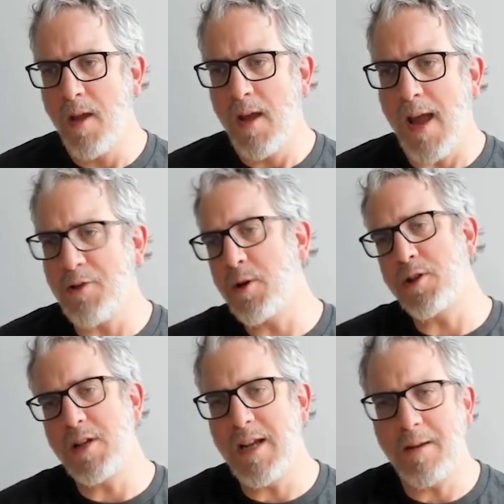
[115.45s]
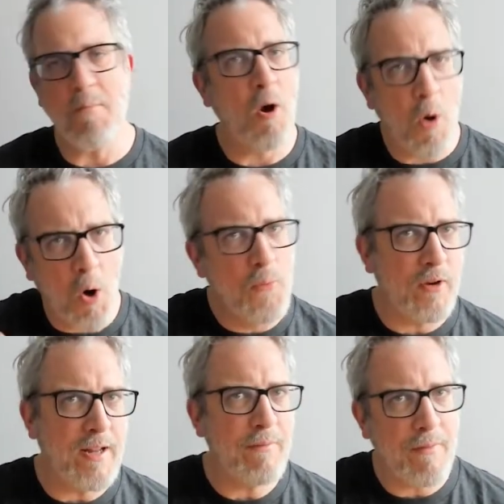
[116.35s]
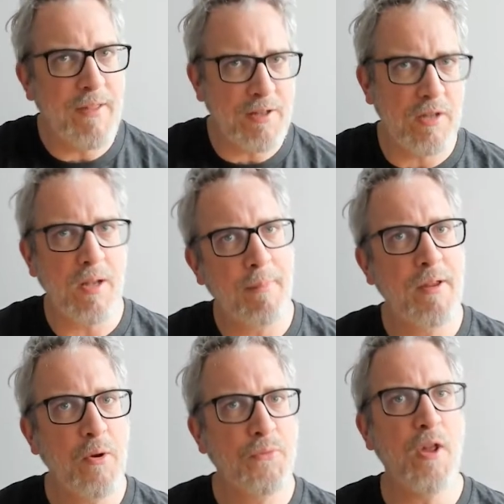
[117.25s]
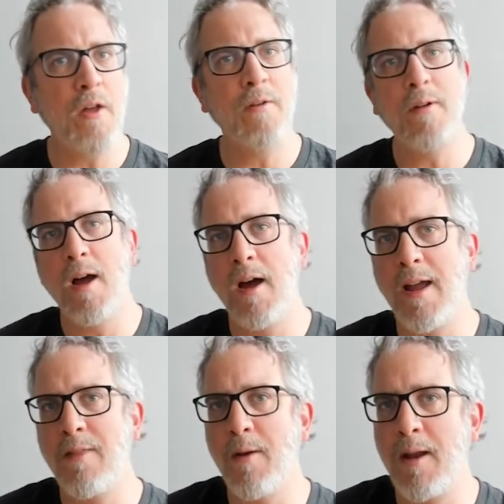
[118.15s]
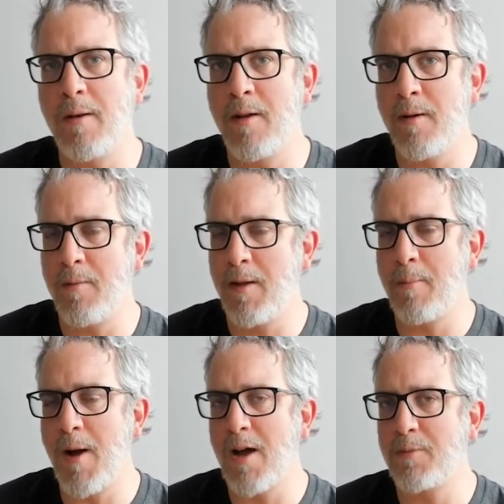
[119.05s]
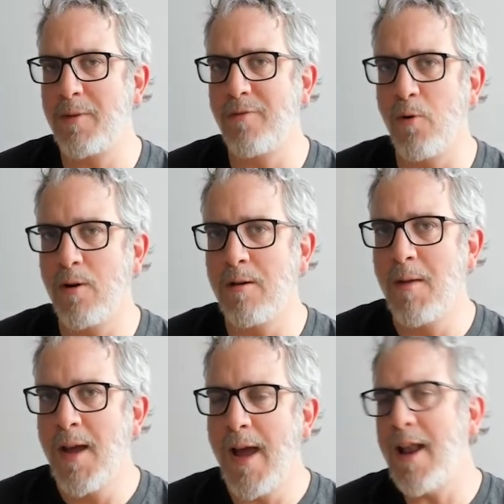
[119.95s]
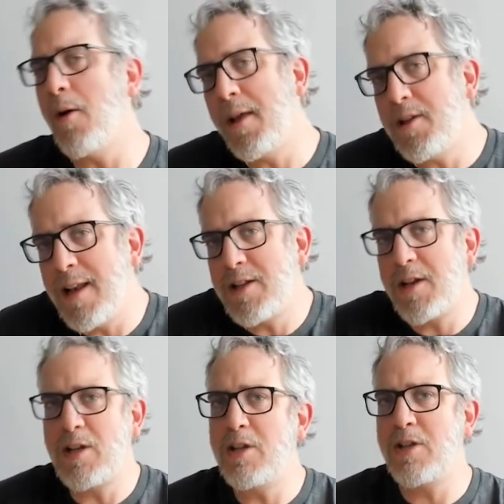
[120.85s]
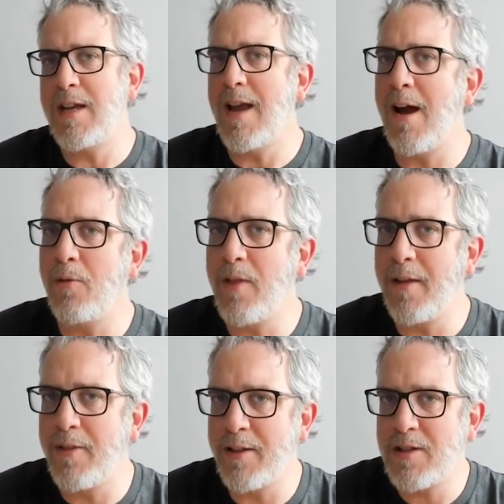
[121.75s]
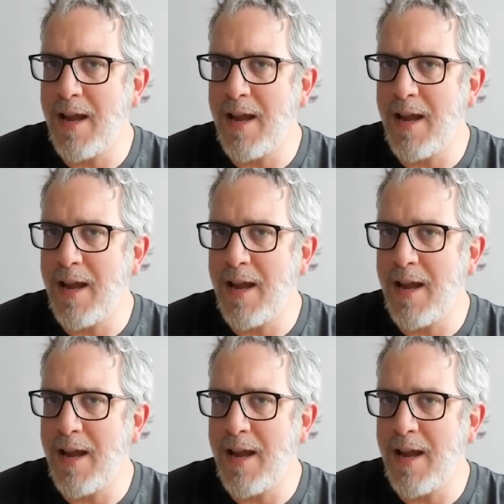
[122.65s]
as you can see, hopefully this is something you've done in the past before. And now let's actually see how that